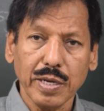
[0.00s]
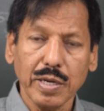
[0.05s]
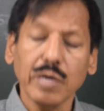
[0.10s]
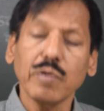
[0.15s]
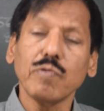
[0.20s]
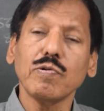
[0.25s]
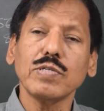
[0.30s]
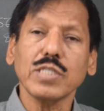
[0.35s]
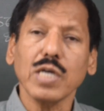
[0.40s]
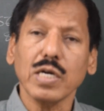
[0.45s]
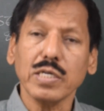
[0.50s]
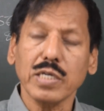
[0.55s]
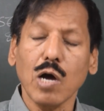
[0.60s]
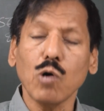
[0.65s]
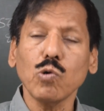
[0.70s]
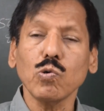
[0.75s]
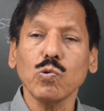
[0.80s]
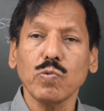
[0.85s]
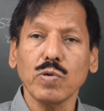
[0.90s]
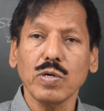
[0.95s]
which are
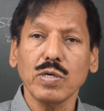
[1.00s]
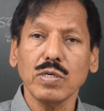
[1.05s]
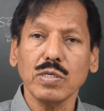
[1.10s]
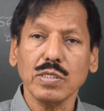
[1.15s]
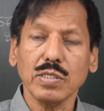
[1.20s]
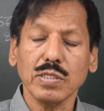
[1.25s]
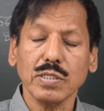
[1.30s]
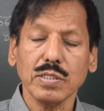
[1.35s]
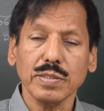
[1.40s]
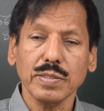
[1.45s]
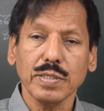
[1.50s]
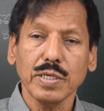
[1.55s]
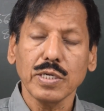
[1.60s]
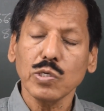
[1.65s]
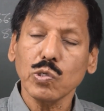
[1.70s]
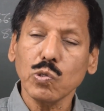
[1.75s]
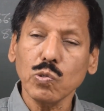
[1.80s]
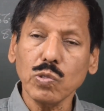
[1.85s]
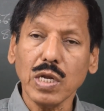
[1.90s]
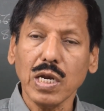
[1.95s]
downwards
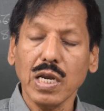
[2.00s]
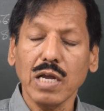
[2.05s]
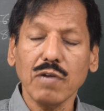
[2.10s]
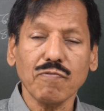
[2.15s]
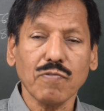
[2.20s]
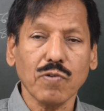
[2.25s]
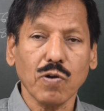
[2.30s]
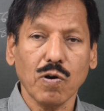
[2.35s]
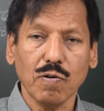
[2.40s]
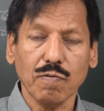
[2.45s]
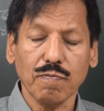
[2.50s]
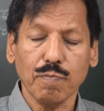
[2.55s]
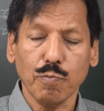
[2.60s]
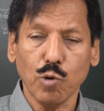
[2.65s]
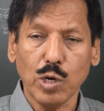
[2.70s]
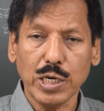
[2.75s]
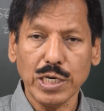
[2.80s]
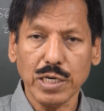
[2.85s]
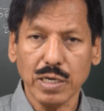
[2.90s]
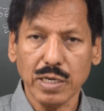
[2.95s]
to the left of
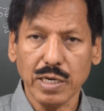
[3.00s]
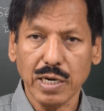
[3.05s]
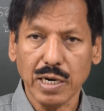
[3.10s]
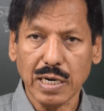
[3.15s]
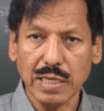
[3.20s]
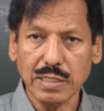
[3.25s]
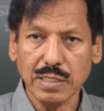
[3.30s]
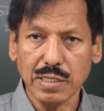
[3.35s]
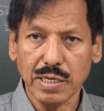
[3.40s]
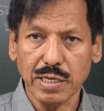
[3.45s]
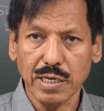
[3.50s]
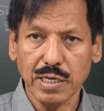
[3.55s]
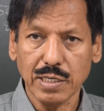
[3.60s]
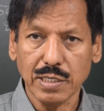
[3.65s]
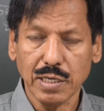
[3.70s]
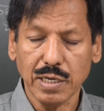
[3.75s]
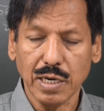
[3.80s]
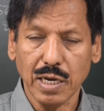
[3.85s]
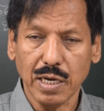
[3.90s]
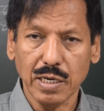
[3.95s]
point under
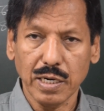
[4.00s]
consideration are